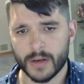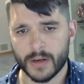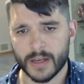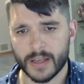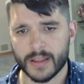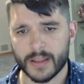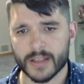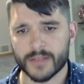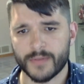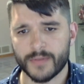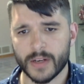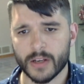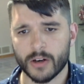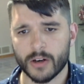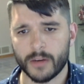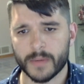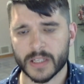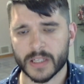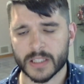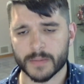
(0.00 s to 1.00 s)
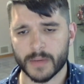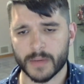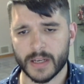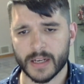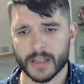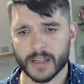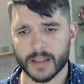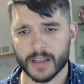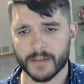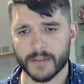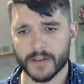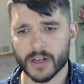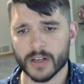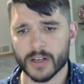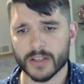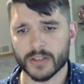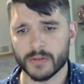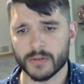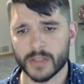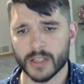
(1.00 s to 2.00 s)
In this video I'll be explaining the various
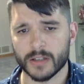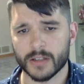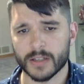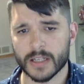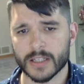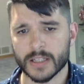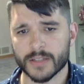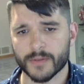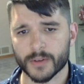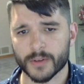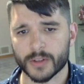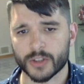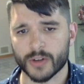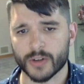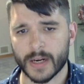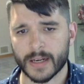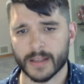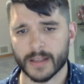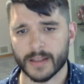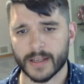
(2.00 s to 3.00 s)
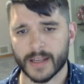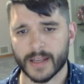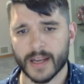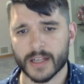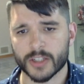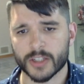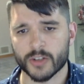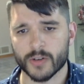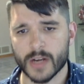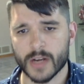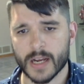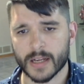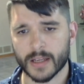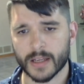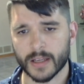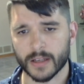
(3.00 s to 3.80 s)
utilities for the Dragon Link extra deck,